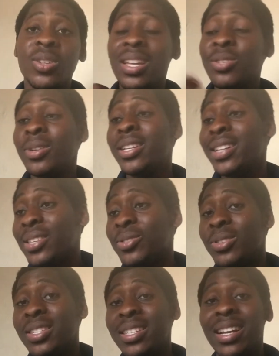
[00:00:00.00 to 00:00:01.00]
really nice to
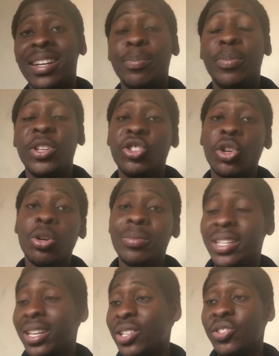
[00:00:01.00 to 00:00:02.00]
see that the petroleum
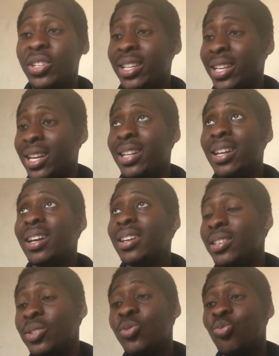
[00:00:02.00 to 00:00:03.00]
industry in Ghana
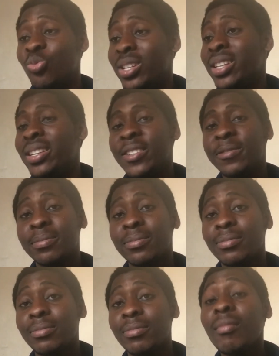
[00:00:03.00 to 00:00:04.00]
is really
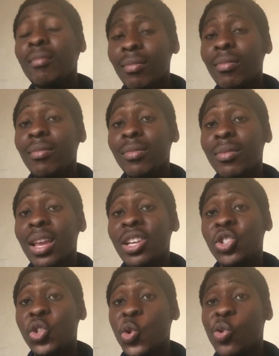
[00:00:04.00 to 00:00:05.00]
a
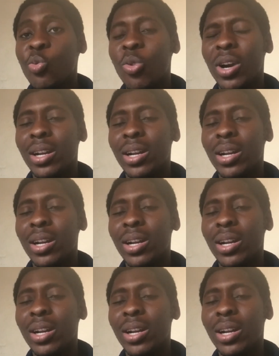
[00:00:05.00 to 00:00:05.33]
strong one.